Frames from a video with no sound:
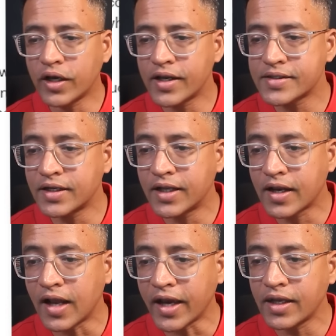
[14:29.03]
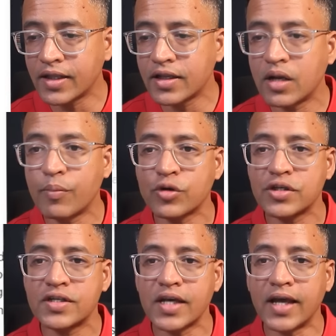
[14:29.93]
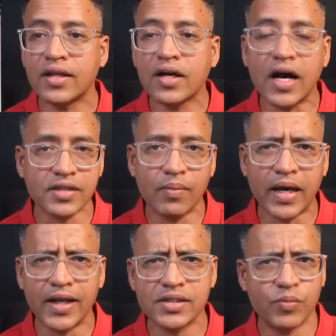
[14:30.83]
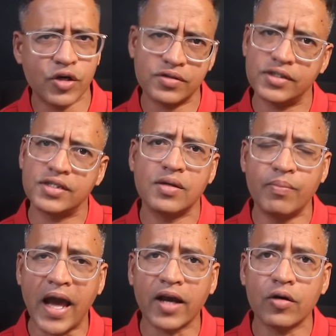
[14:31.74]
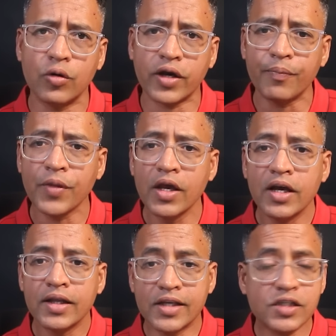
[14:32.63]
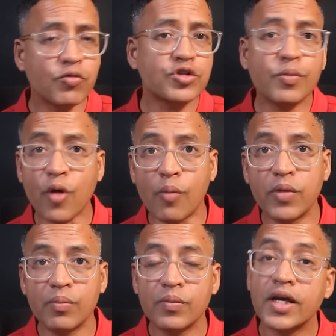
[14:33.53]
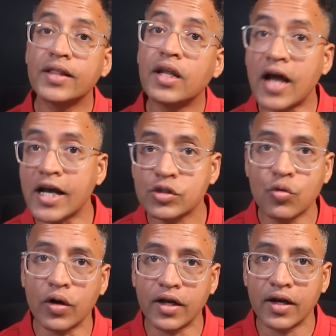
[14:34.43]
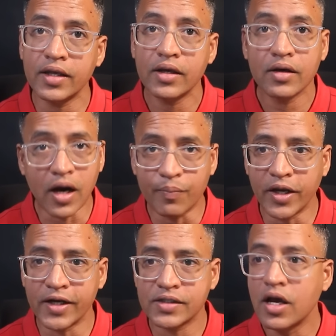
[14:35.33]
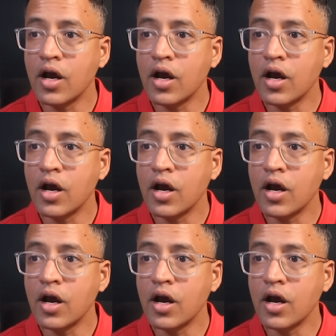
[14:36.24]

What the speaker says: here is the decline in the deposits and the CASA balance, because this is a bank. Okay, this was the problem in the last quarterly updates.